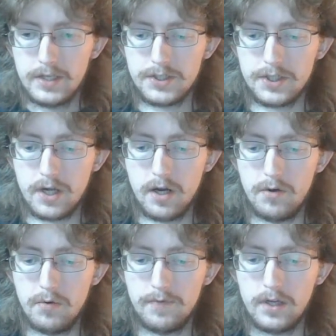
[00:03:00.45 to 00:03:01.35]

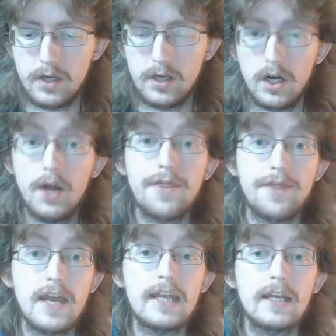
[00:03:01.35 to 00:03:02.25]
So I
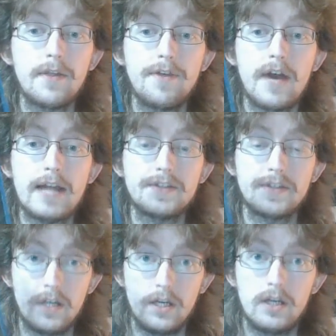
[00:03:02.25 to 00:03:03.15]
think that
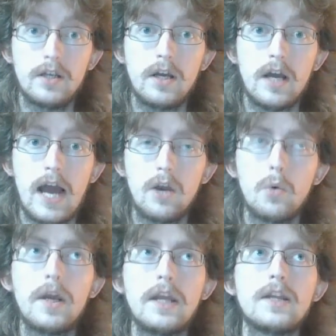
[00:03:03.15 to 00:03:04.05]

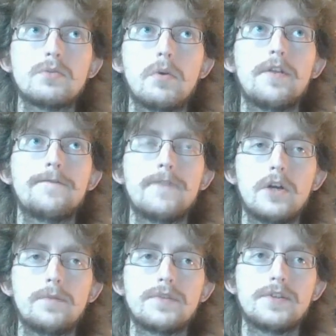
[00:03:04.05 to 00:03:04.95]
Halloween is one of the
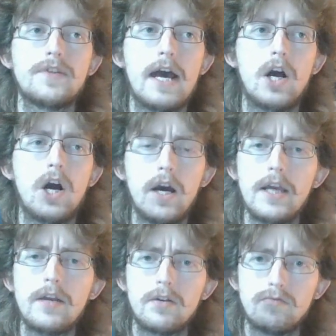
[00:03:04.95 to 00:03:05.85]
films that
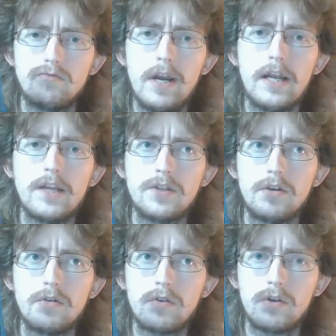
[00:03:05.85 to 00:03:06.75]
I really
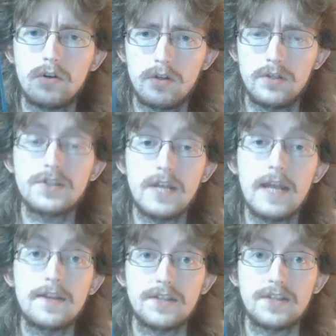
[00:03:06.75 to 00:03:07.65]
do
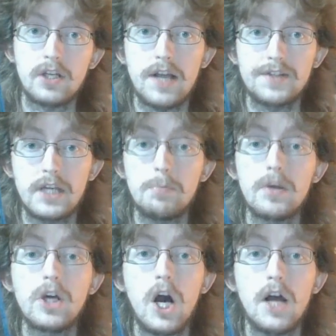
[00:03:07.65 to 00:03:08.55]
see this as a classic,
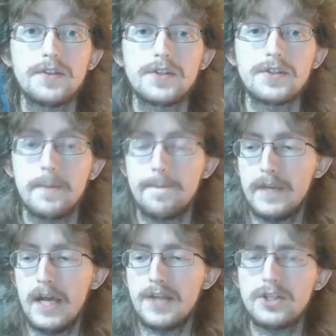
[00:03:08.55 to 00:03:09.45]
because
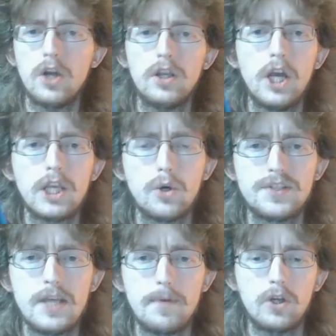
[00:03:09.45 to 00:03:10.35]
it's not like your
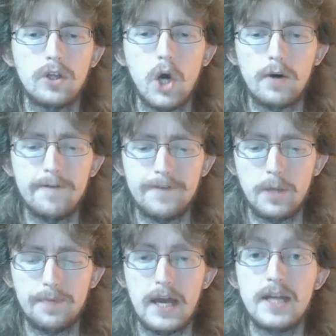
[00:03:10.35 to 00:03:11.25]
typical horror
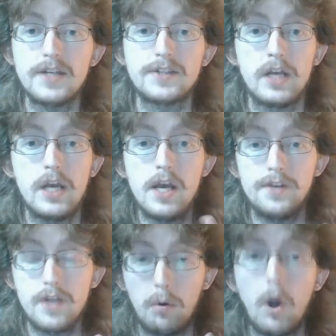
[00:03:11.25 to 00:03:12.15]
film that is,
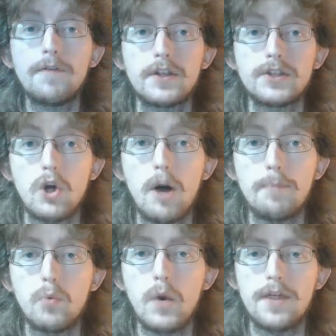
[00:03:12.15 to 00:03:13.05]
over the
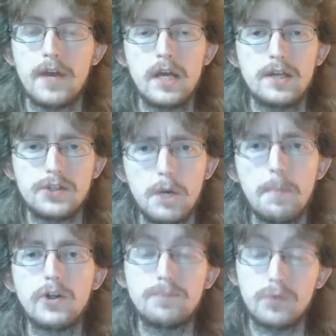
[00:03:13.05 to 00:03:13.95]
top with so
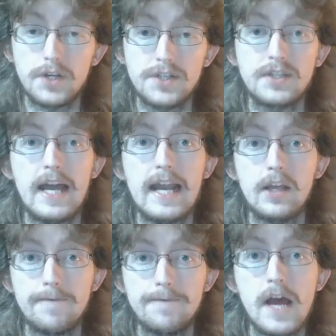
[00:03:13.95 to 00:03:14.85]
much
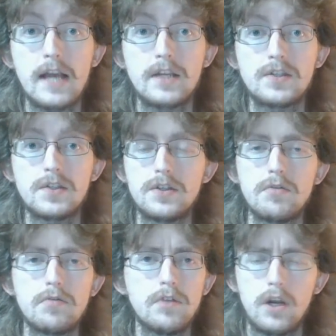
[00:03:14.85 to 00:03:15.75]
prosthetic effects
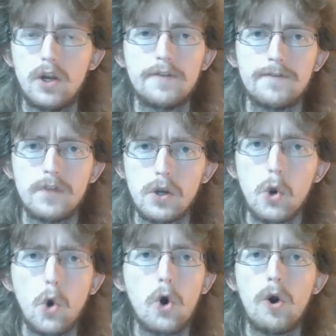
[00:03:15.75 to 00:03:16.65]
to a lot of the
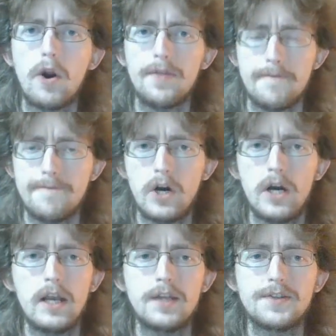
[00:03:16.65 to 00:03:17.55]
gore and the
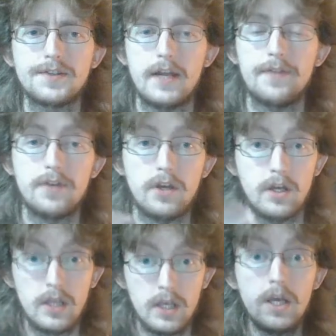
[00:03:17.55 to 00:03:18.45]
violence and the
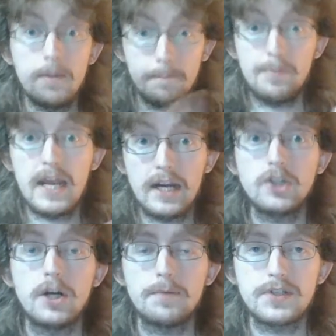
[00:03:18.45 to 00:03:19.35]

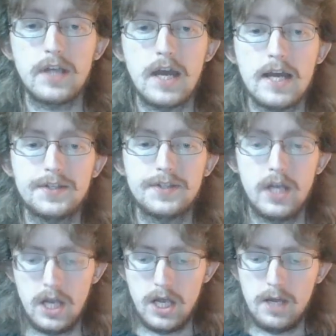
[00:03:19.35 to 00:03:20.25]
big jump scares.
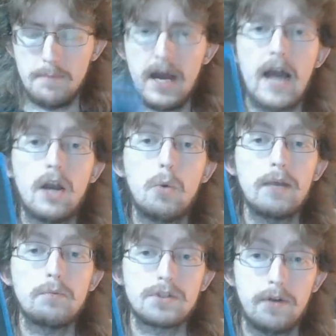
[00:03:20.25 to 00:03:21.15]
Well,
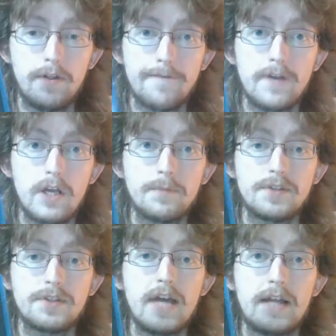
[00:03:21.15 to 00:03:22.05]
Halloween was one of the
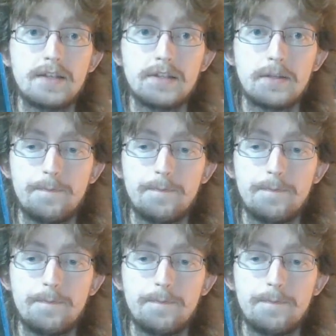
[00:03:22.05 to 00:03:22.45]
films that